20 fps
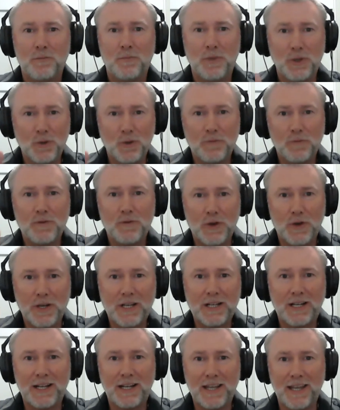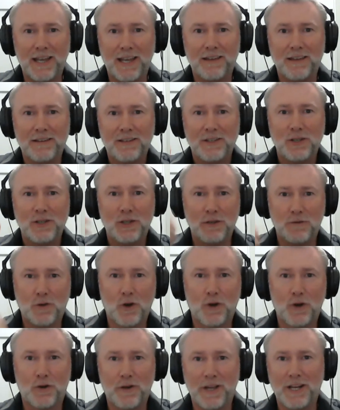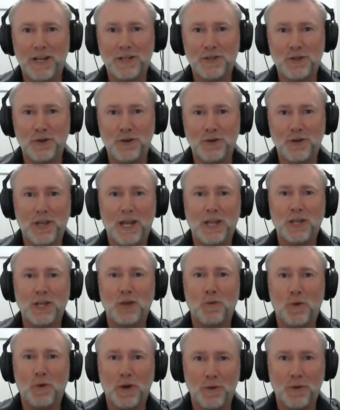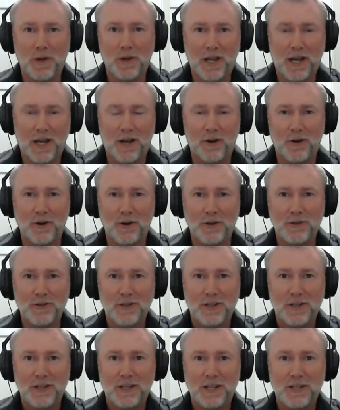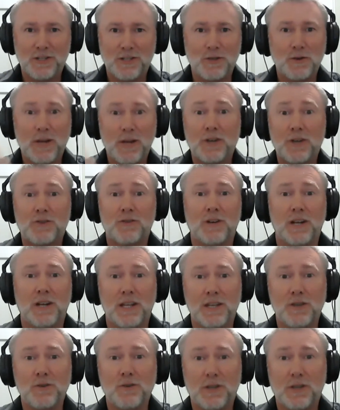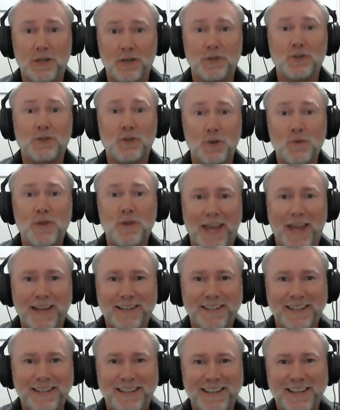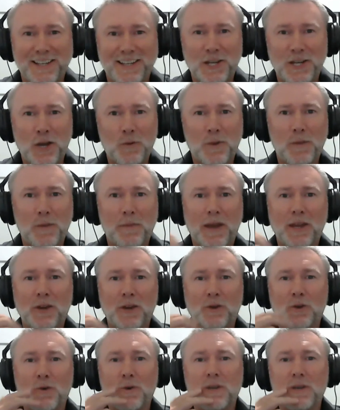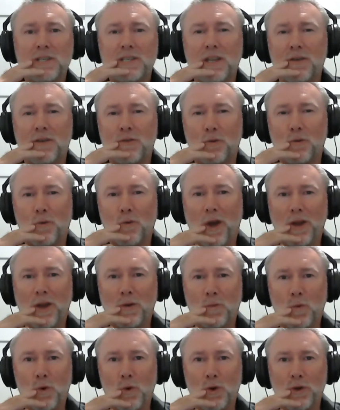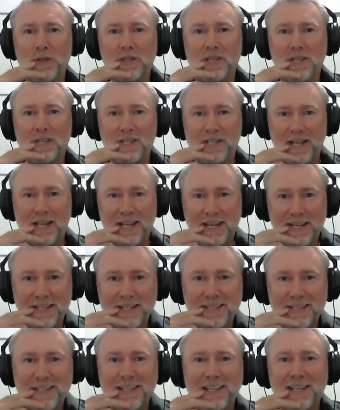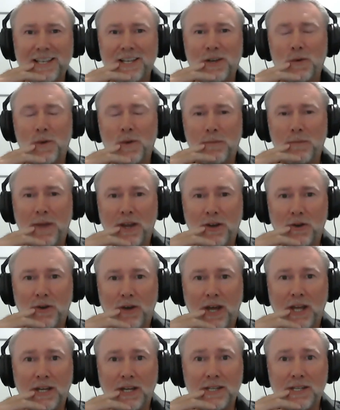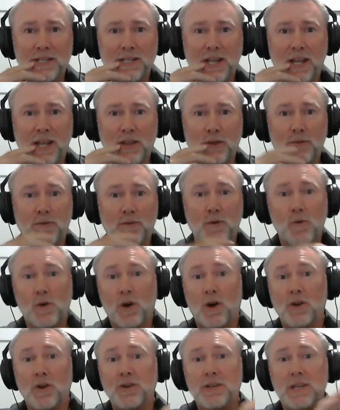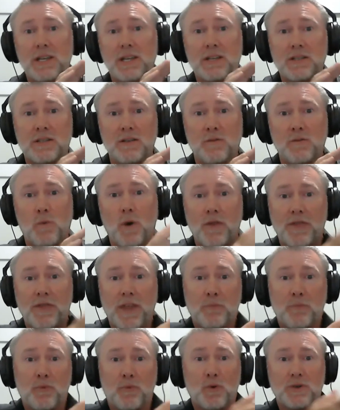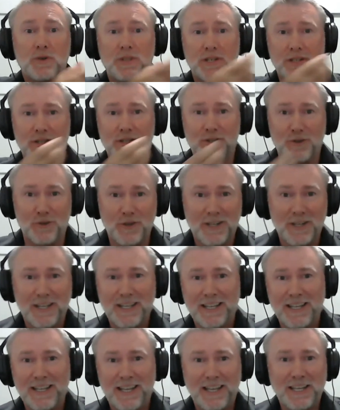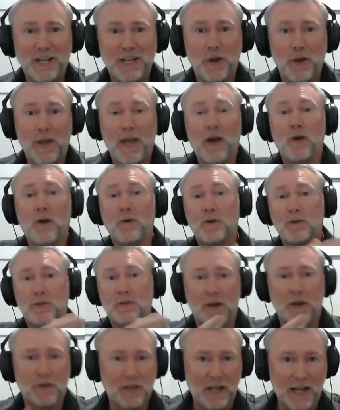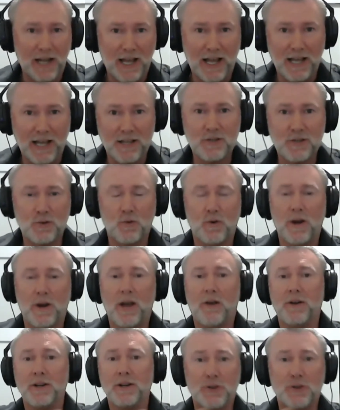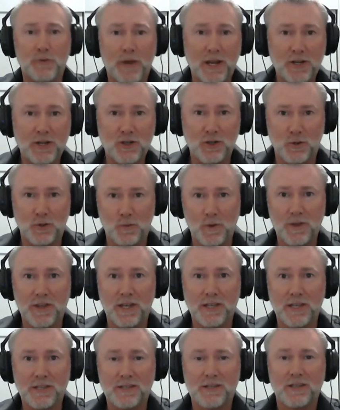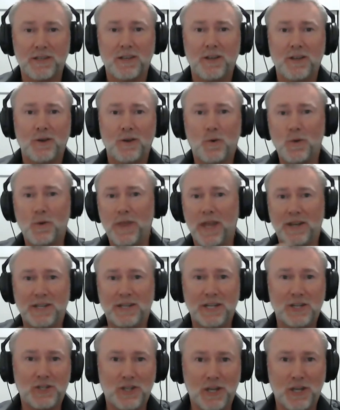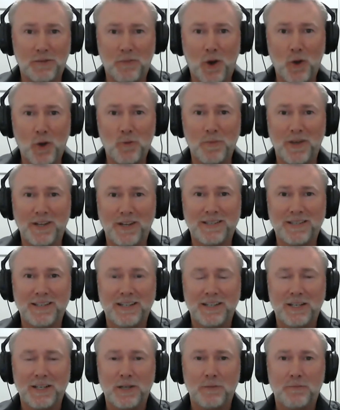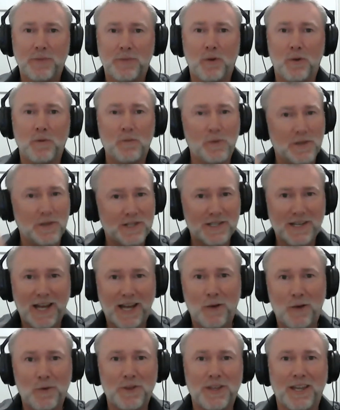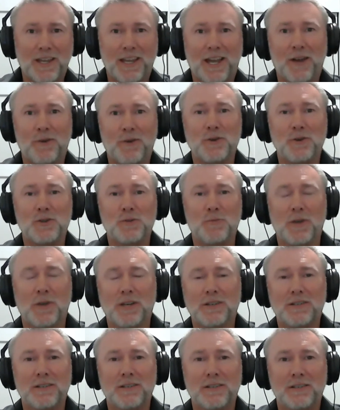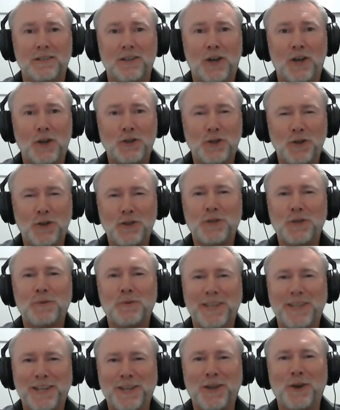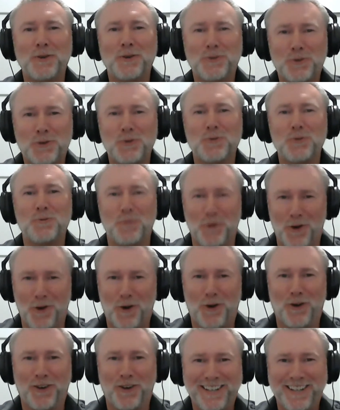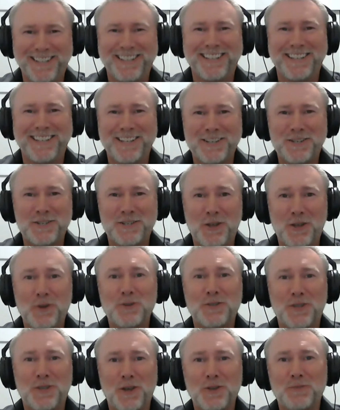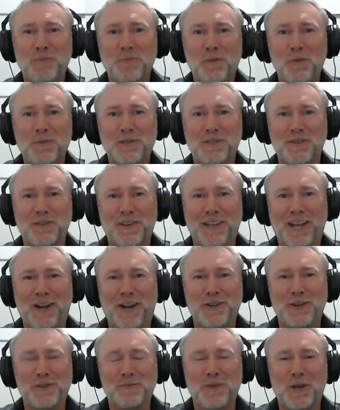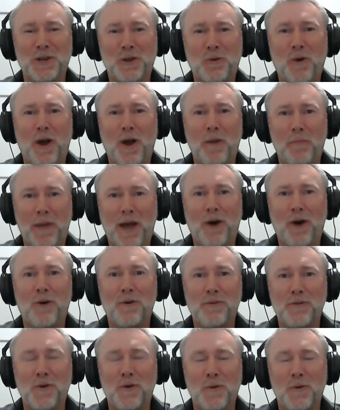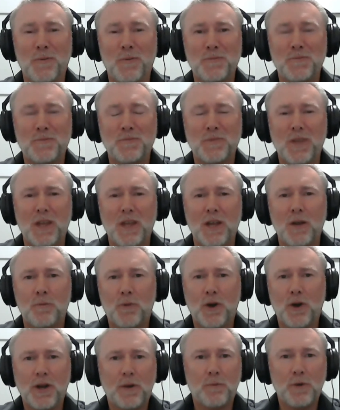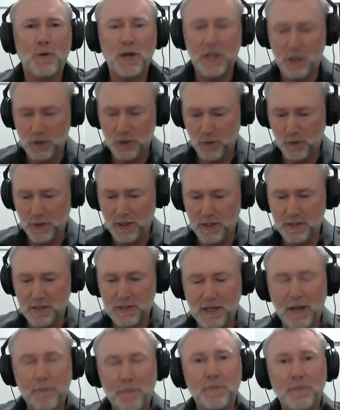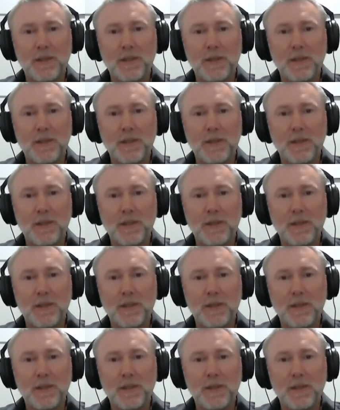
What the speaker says: But you're very clear, you've got gratitude and you want to encourage. And so naturally you can do that. You know, we may not always have the right words as leaders. We may not understand the full context of what they brought into, you know, our class or our interaction with us or that teaching moment. But if we start with encouragement, I don't think we can go too wrong, because those moments of encouragement are quite powerful. Brian, I'm really enjoying this.